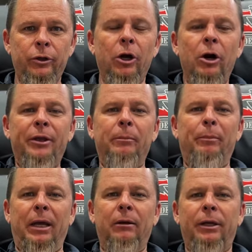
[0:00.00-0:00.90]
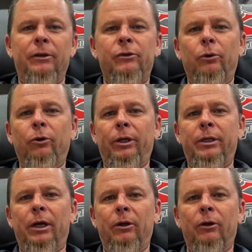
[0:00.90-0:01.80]
You know, I think Baileigh has really
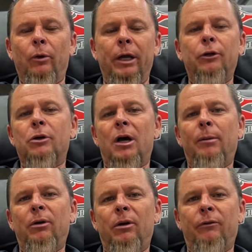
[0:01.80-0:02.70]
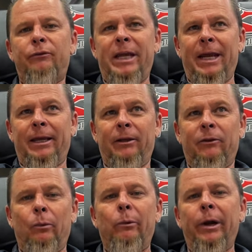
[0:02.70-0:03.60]
done a great job of
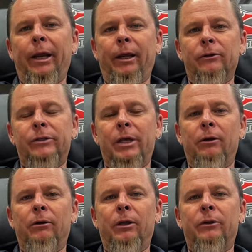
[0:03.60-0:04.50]
taking the reins, and